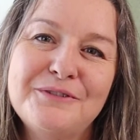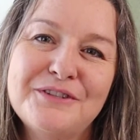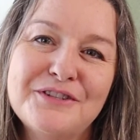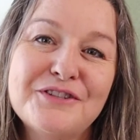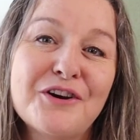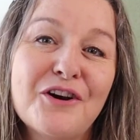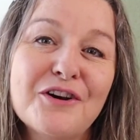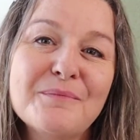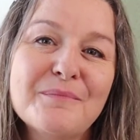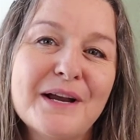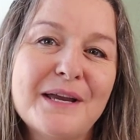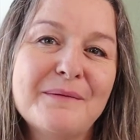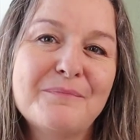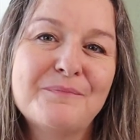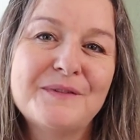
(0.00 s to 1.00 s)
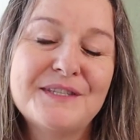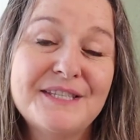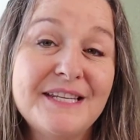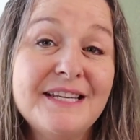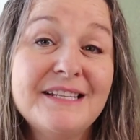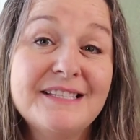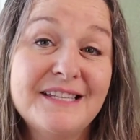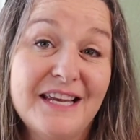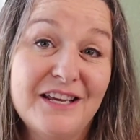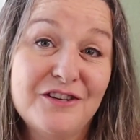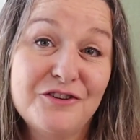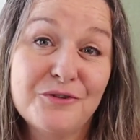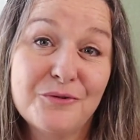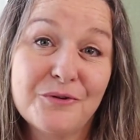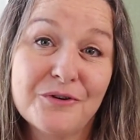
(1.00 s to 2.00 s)
start my seeds
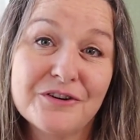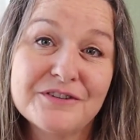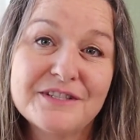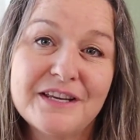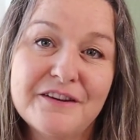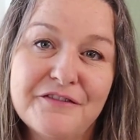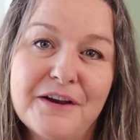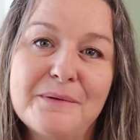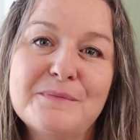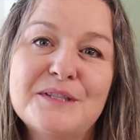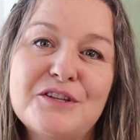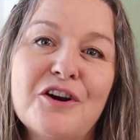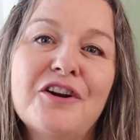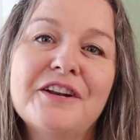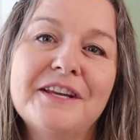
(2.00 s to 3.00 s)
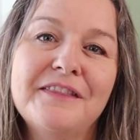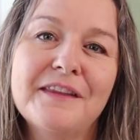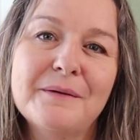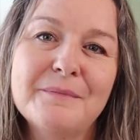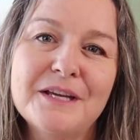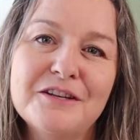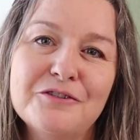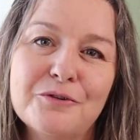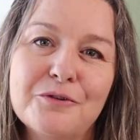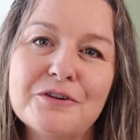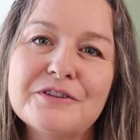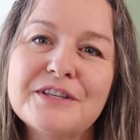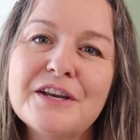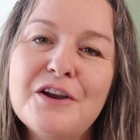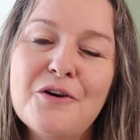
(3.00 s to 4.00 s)
indoors, if I'm starting them
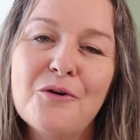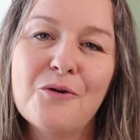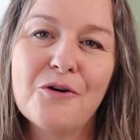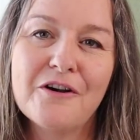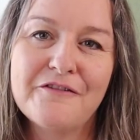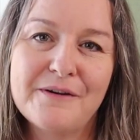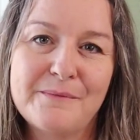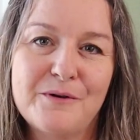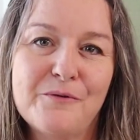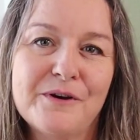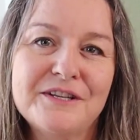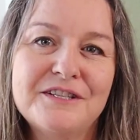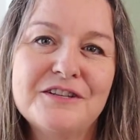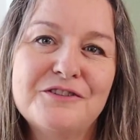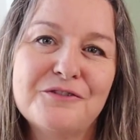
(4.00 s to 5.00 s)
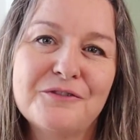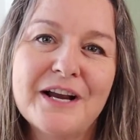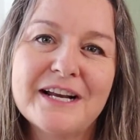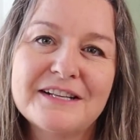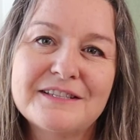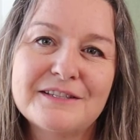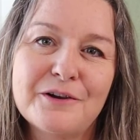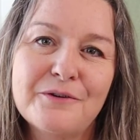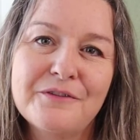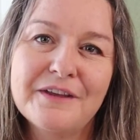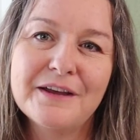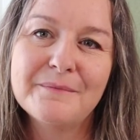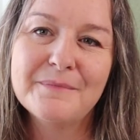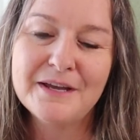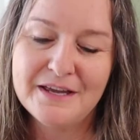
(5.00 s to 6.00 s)
indoors, or if I'm going to direct sow
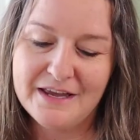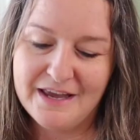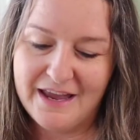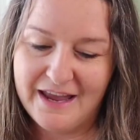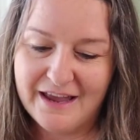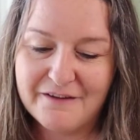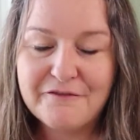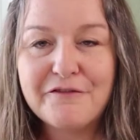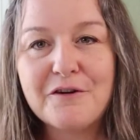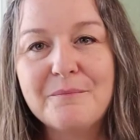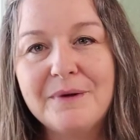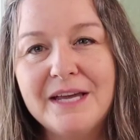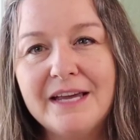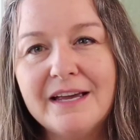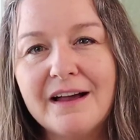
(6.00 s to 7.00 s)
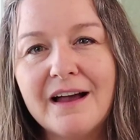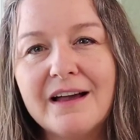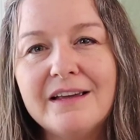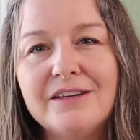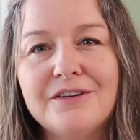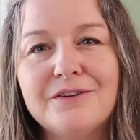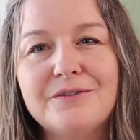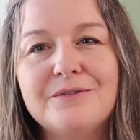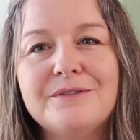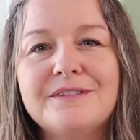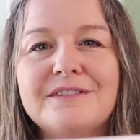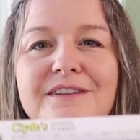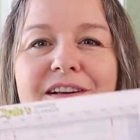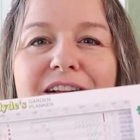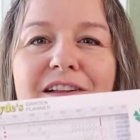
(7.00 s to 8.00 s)
them. And for me, I
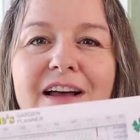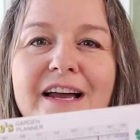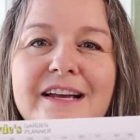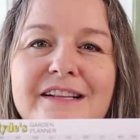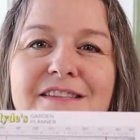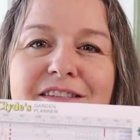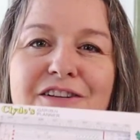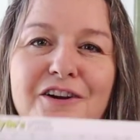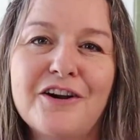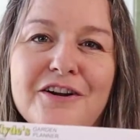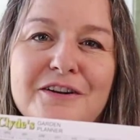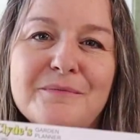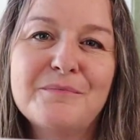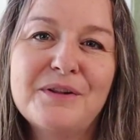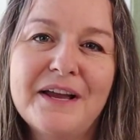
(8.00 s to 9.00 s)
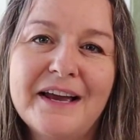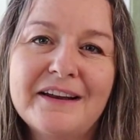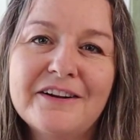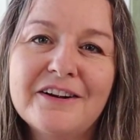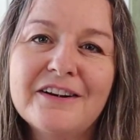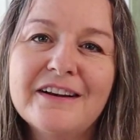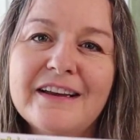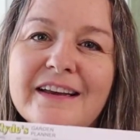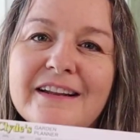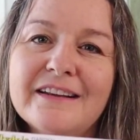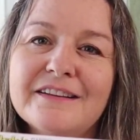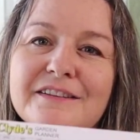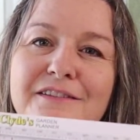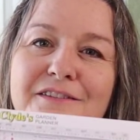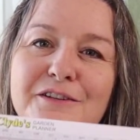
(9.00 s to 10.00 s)
use Clyde's garden planner. It
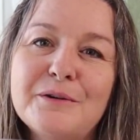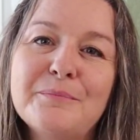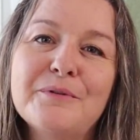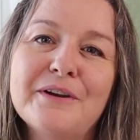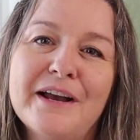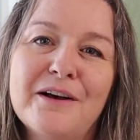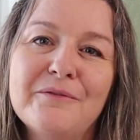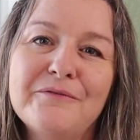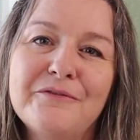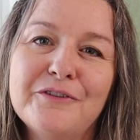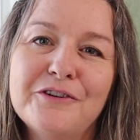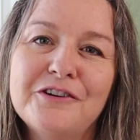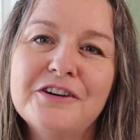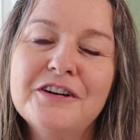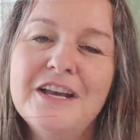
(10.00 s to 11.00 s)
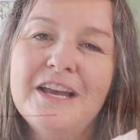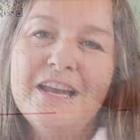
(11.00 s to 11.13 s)
is super helpful.